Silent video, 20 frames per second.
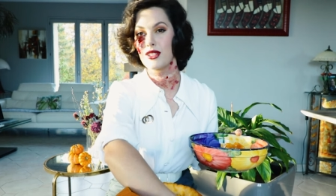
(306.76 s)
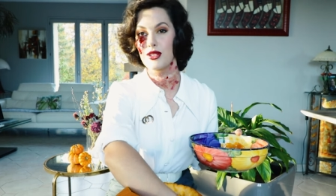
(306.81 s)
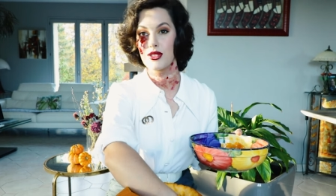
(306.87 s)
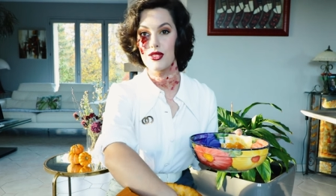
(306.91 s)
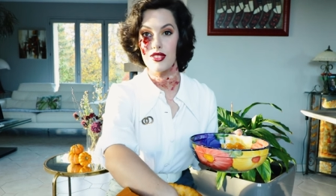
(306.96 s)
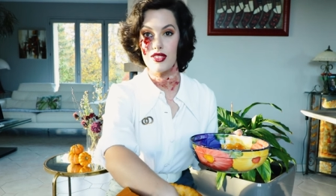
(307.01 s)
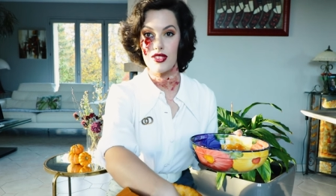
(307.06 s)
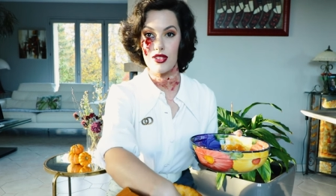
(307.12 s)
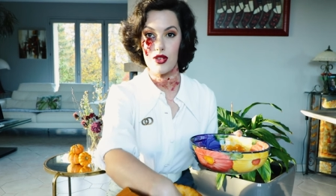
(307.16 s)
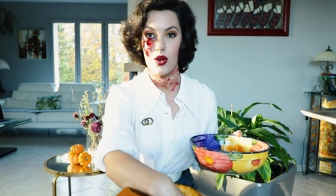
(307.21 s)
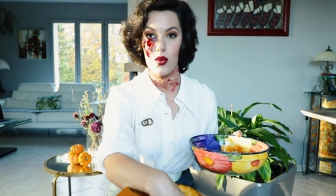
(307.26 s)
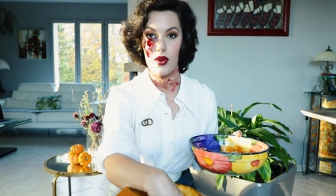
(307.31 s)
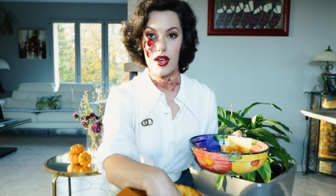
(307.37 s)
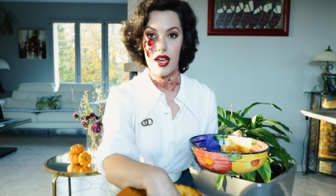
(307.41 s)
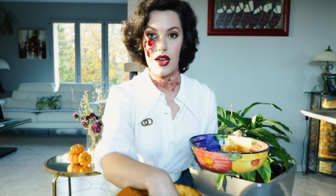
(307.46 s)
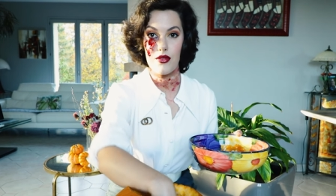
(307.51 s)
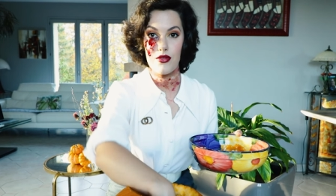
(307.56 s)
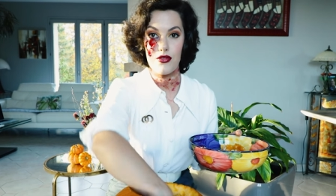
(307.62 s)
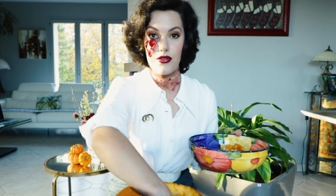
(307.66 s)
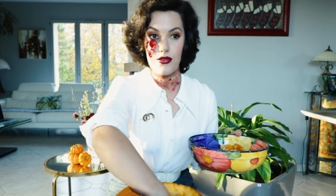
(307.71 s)
This is gonna
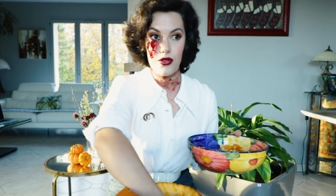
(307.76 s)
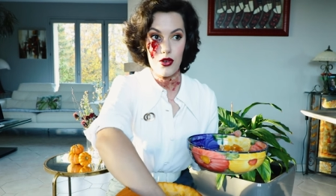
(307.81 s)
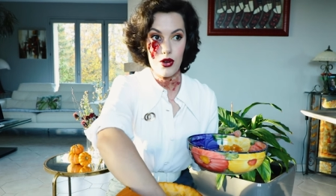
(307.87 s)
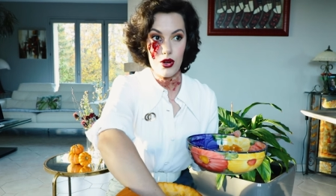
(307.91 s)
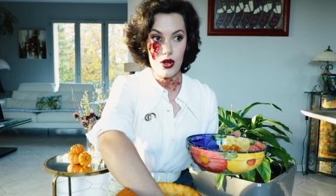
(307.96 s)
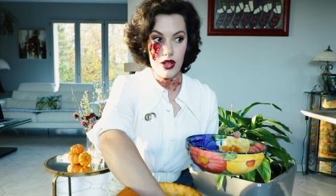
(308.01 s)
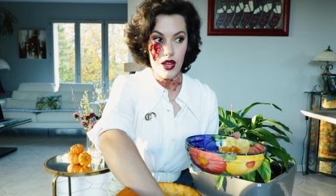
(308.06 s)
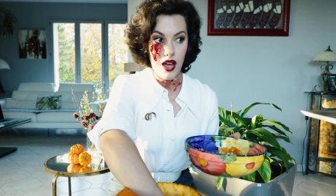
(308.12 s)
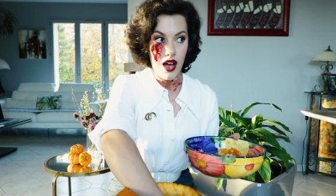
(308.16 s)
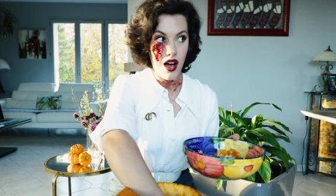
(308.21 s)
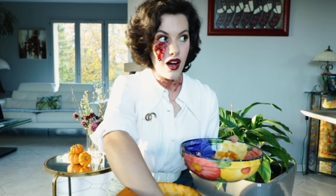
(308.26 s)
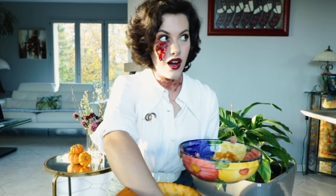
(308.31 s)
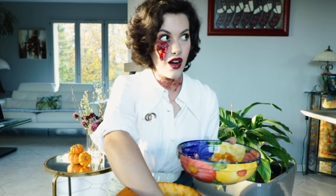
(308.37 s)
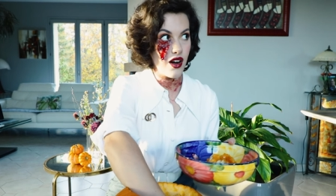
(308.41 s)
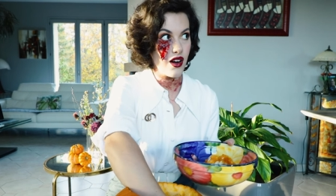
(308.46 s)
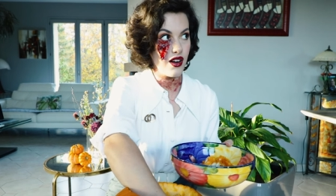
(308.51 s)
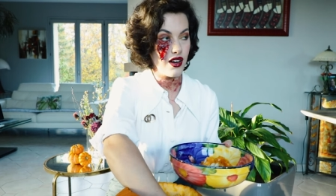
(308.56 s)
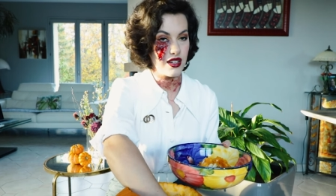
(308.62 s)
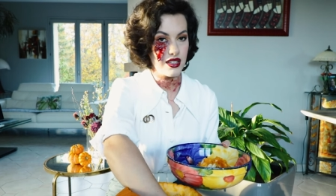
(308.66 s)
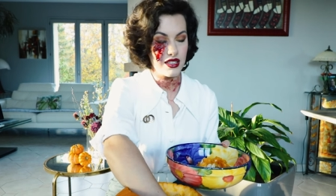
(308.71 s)
get full
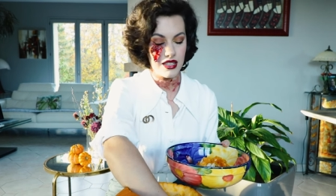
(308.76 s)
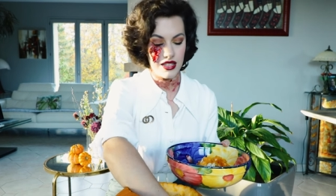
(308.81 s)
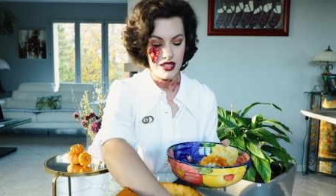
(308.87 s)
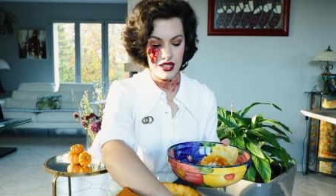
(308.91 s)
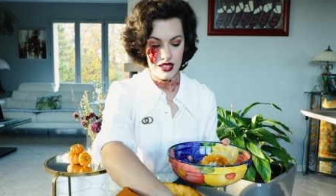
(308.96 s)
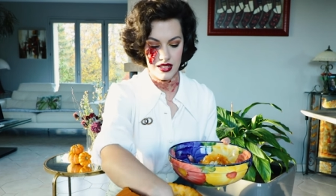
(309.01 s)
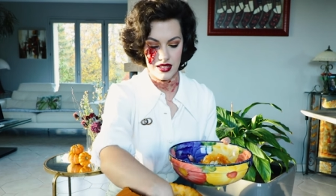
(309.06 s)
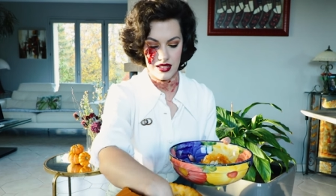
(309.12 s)
on.